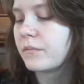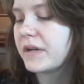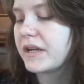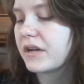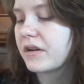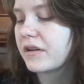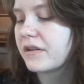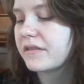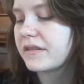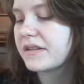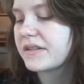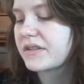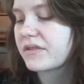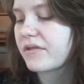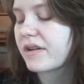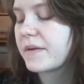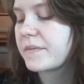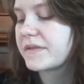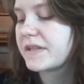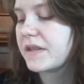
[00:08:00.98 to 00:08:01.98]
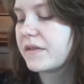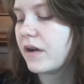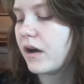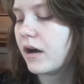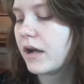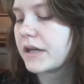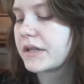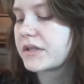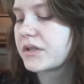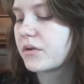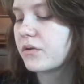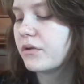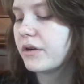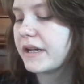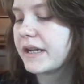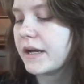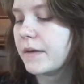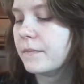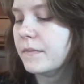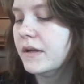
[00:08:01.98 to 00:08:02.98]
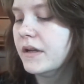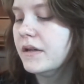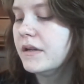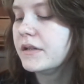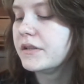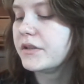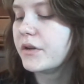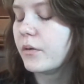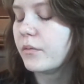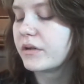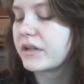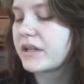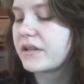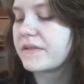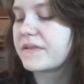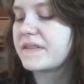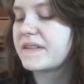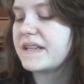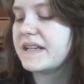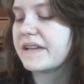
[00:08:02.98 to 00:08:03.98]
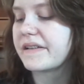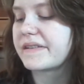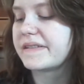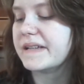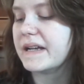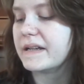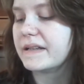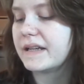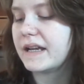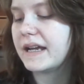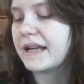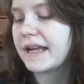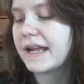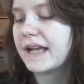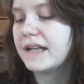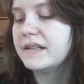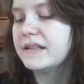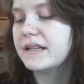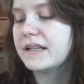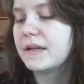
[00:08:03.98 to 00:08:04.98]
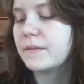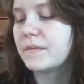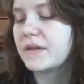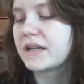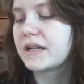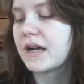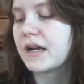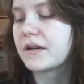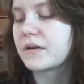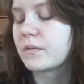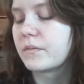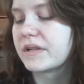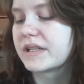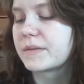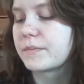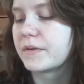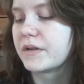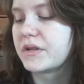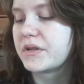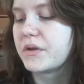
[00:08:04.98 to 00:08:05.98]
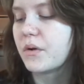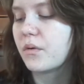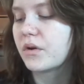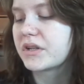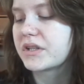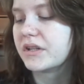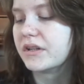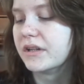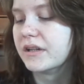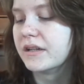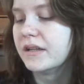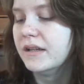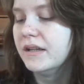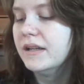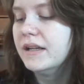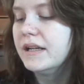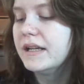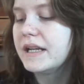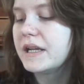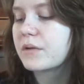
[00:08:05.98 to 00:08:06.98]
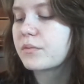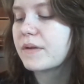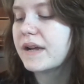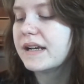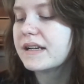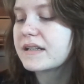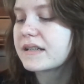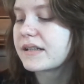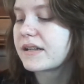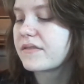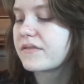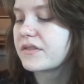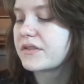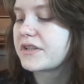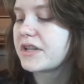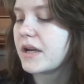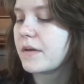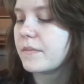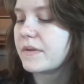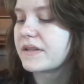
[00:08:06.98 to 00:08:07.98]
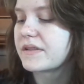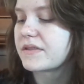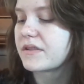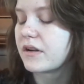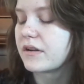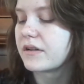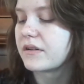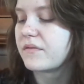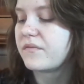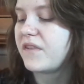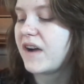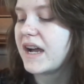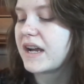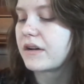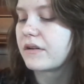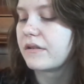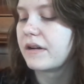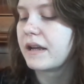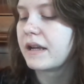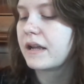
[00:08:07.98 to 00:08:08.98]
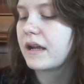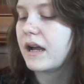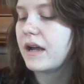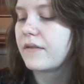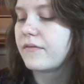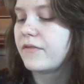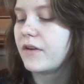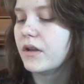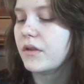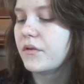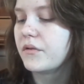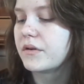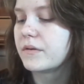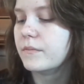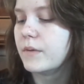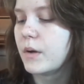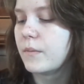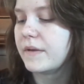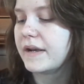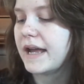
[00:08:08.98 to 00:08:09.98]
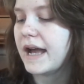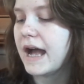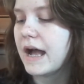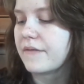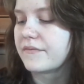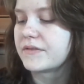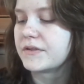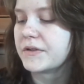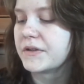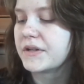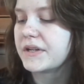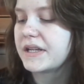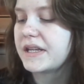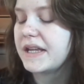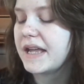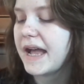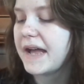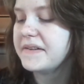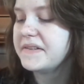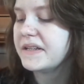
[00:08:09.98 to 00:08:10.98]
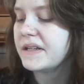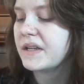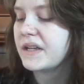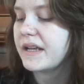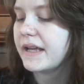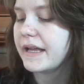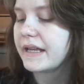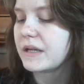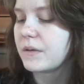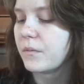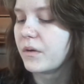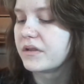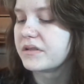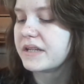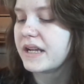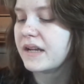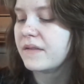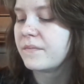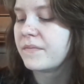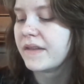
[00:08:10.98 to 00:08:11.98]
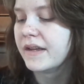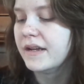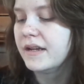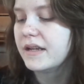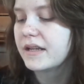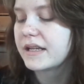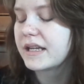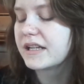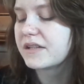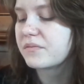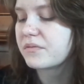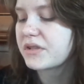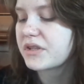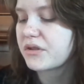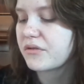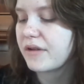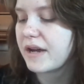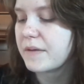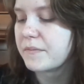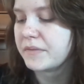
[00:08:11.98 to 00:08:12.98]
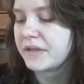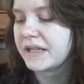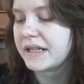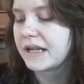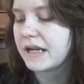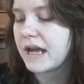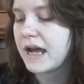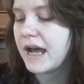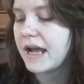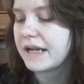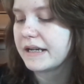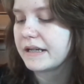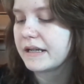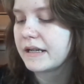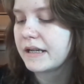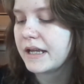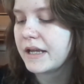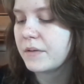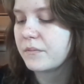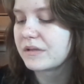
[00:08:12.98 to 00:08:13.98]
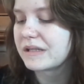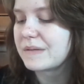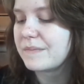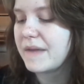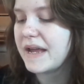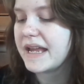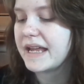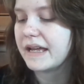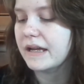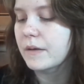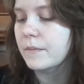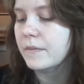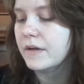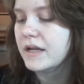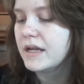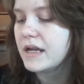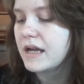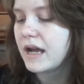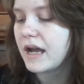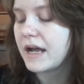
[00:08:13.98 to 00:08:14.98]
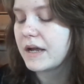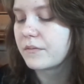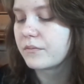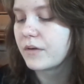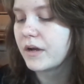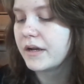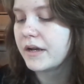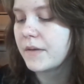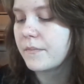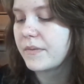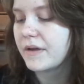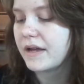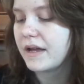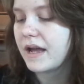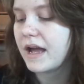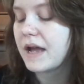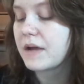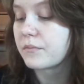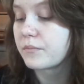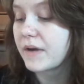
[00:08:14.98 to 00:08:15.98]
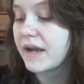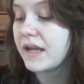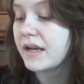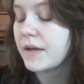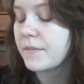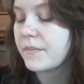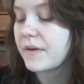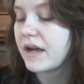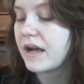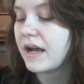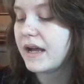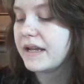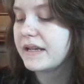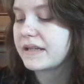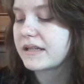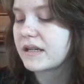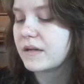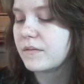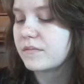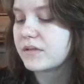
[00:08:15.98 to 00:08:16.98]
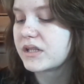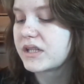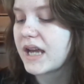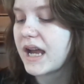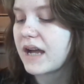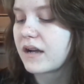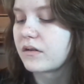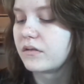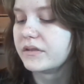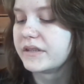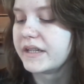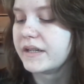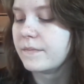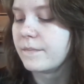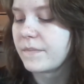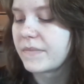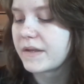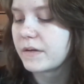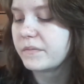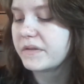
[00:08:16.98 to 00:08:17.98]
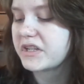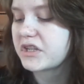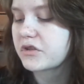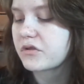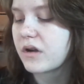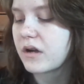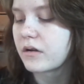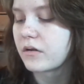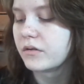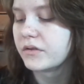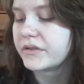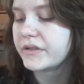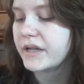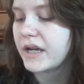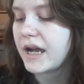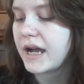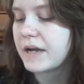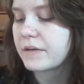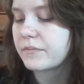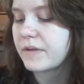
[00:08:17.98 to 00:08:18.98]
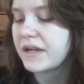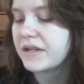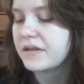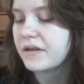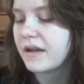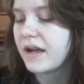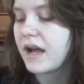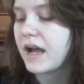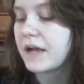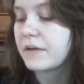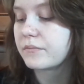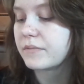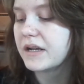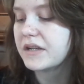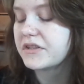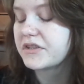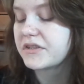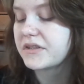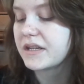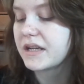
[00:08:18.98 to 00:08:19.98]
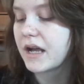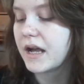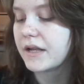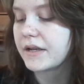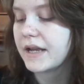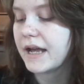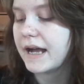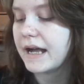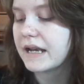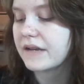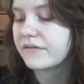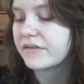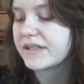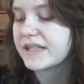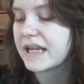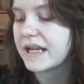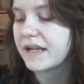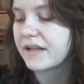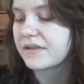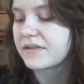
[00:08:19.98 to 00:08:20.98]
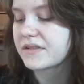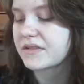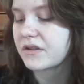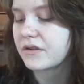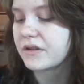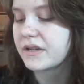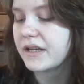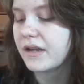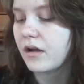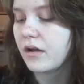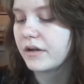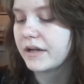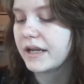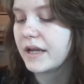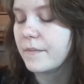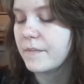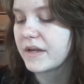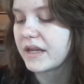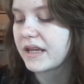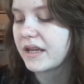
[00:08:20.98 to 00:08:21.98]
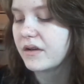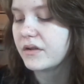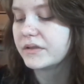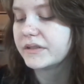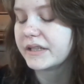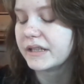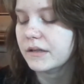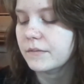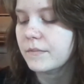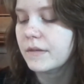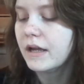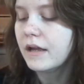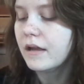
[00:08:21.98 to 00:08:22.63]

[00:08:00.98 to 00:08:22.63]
We heard the screams in the auditorium. No one could see us yet. I handed him the gun and whispered, "Your turn." He ran into the gym and started firing. I followed a moment after. He hadn't hit anyone yet. Kids were scrambling and hiding. It was mayhem. I ran up behind him and tackled him. We struggled. I wrenched the gun out of his hands, turned it on him, and killed him.